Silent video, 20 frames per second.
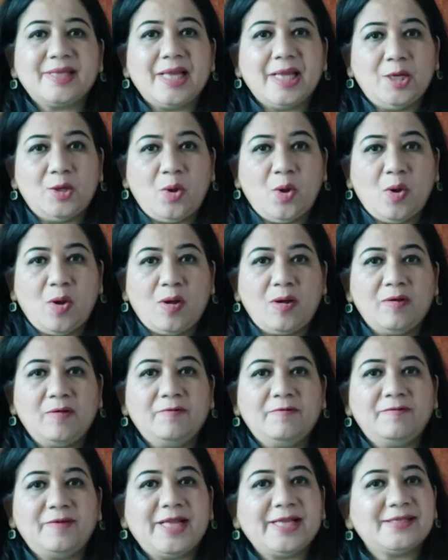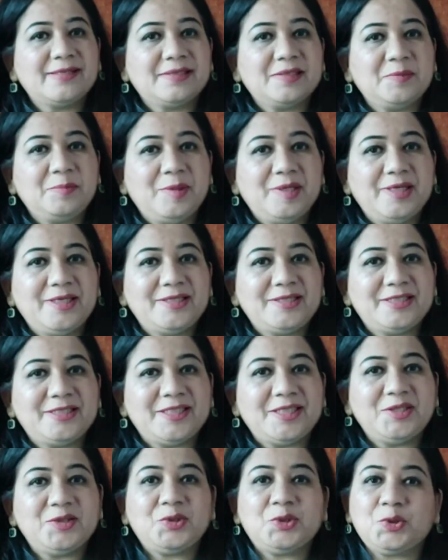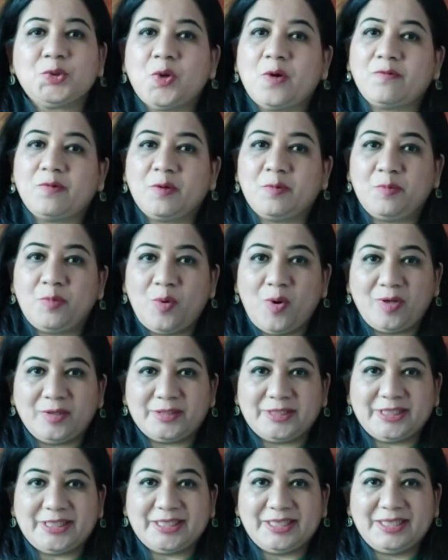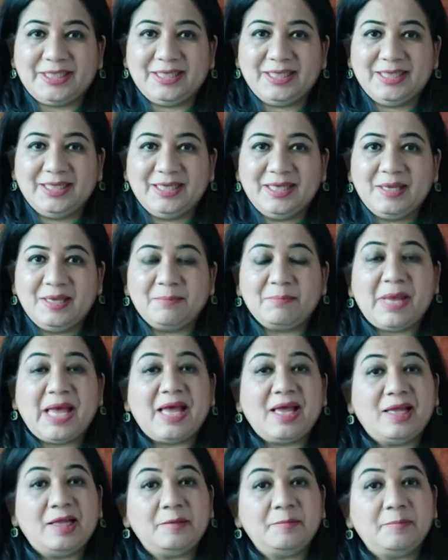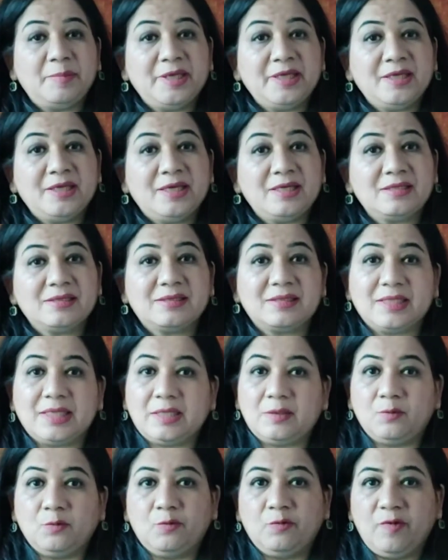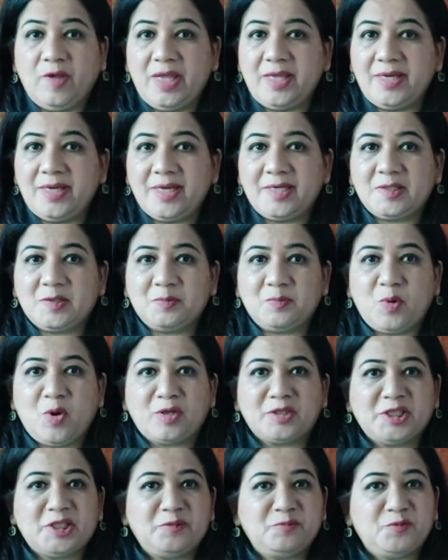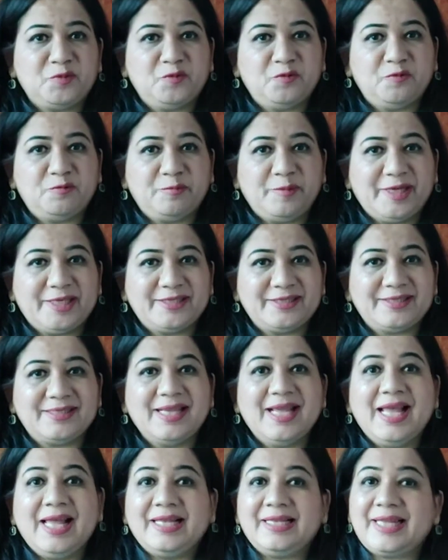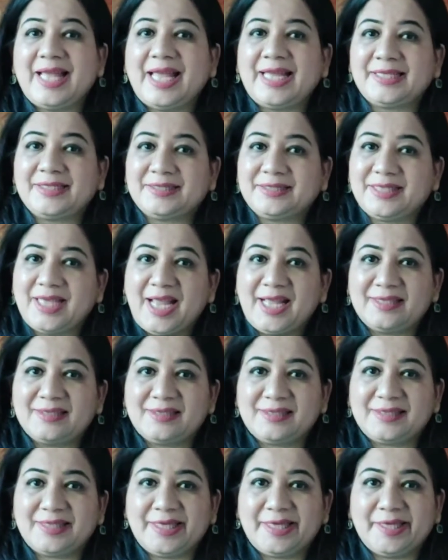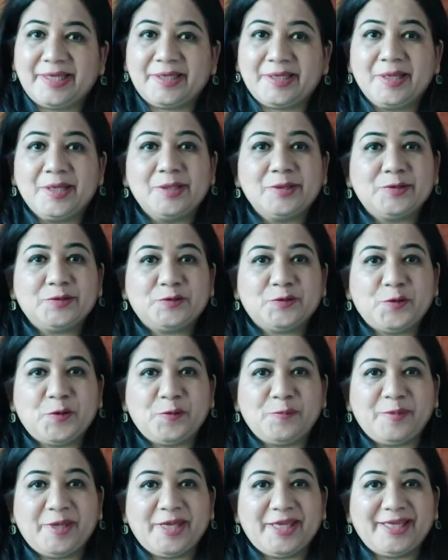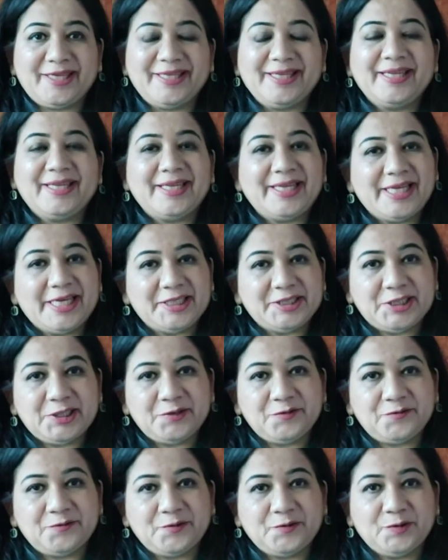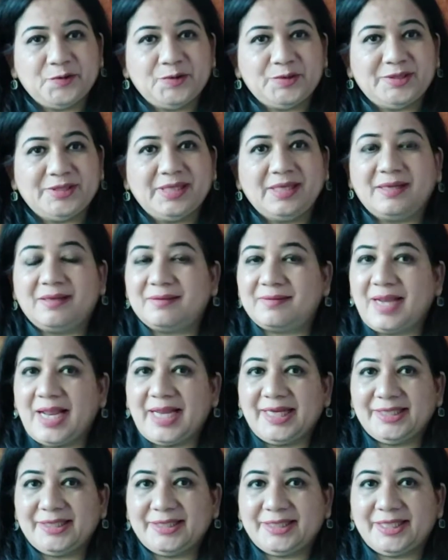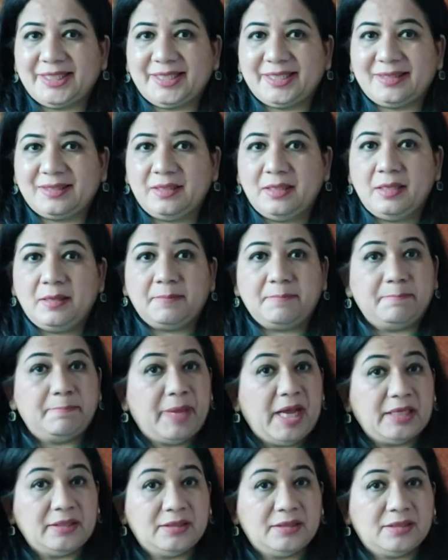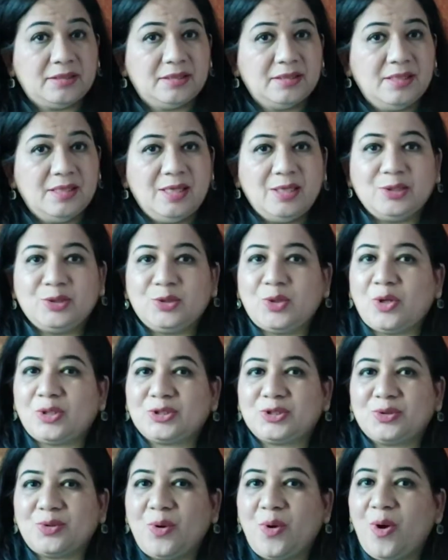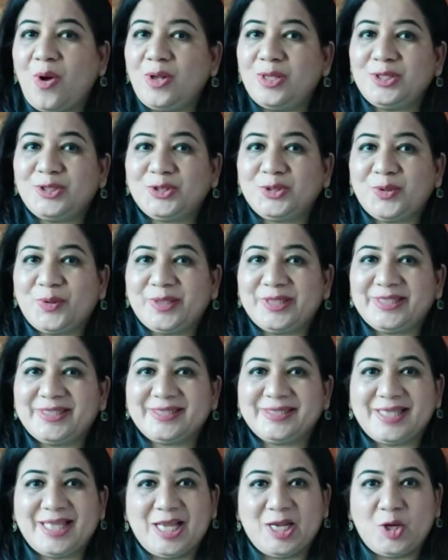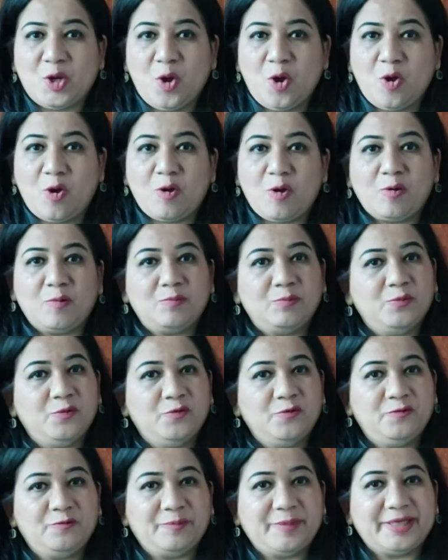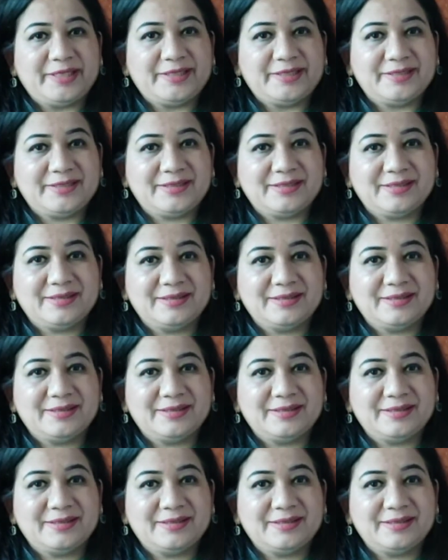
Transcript: allow flexibility to our body by helping us in various body movements like dancing, swimming, eating food, writing. But not all joints allow movement.